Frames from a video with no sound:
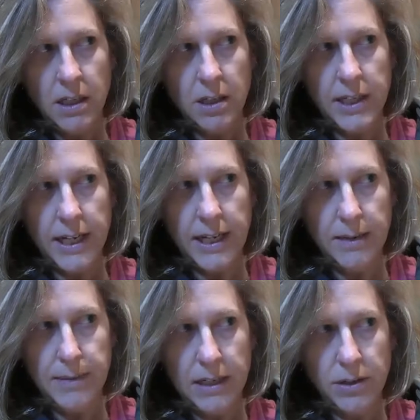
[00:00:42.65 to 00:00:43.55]
Okay,
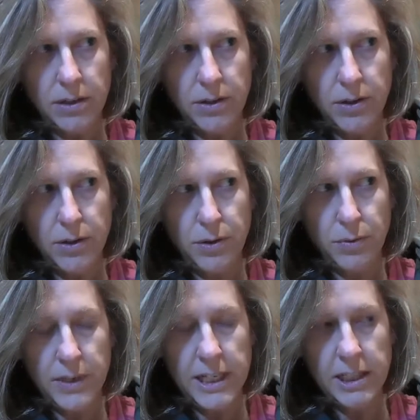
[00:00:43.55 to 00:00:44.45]
about
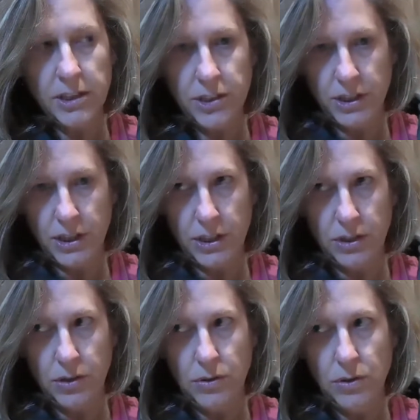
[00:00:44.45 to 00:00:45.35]
3 years
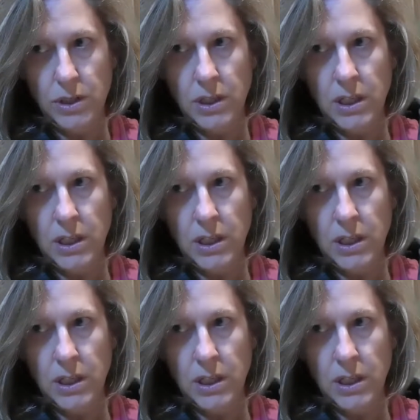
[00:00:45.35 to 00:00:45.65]
ago,